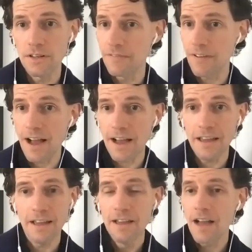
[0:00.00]
Cliff
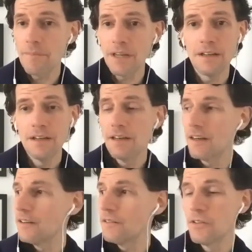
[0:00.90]
High. I mean,
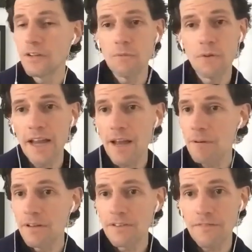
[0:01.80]
look at what
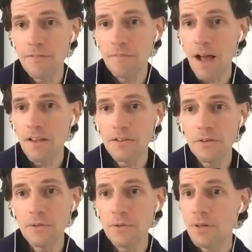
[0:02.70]
happened to Stefan
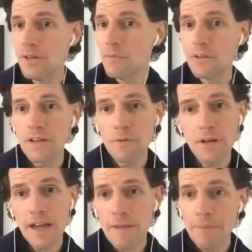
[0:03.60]
Molyneux. Look at what
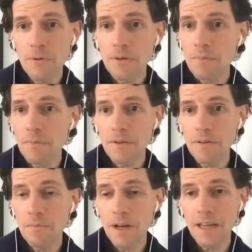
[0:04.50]
happened with
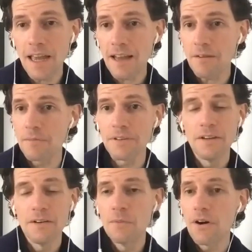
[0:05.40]
Mike Adams.
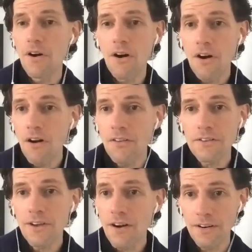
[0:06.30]
We're all
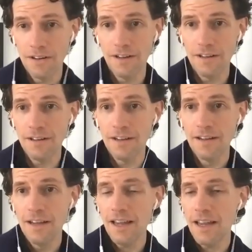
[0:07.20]
targeted,
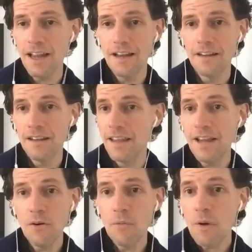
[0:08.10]
and they
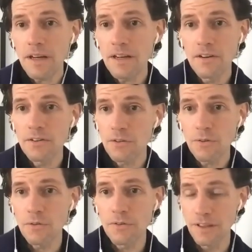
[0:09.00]
don't want to hear the
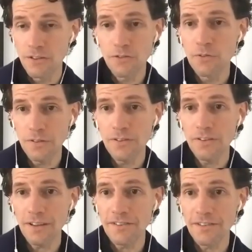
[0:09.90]
truth. And the truth is
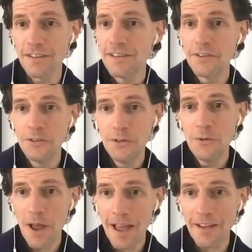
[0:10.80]
this: the
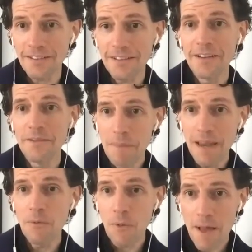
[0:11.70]
U.S.
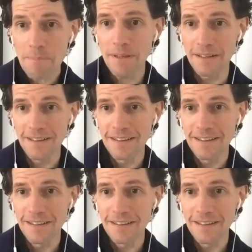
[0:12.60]
made a weapon.